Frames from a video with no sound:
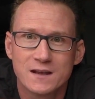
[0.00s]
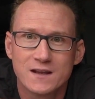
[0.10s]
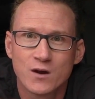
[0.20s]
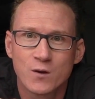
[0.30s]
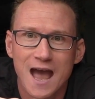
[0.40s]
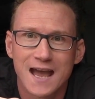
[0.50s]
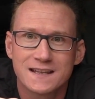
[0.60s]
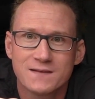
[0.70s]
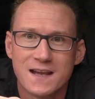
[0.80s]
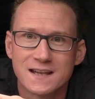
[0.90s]
So
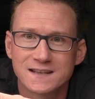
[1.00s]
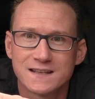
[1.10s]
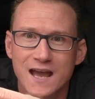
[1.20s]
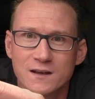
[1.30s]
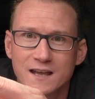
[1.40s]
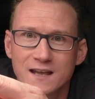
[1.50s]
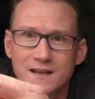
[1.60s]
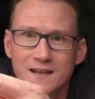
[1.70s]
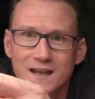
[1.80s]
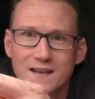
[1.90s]
activate it down
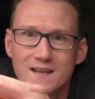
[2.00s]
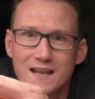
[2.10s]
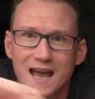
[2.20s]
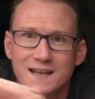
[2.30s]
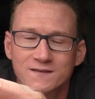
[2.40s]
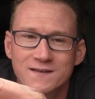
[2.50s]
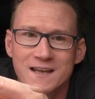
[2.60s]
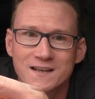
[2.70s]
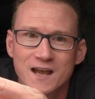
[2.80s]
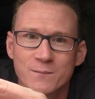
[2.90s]
here,
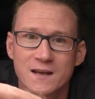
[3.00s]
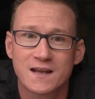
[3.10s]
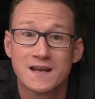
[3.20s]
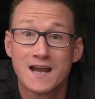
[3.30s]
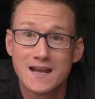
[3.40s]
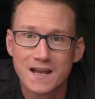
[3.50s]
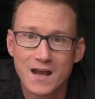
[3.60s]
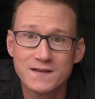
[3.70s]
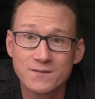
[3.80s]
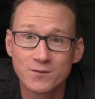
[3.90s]
deactivate it up here,
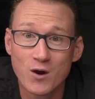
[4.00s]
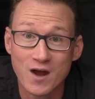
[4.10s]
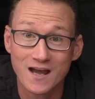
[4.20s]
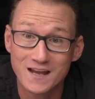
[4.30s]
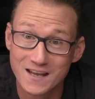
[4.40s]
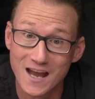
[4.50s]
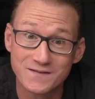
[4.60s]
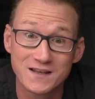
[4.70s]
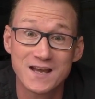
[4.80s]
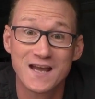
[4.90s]
nothing more,
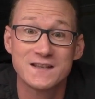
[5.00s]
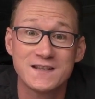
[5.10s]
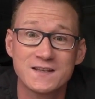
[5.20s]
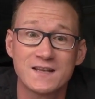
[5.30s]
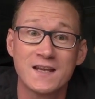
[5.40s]
nothing less.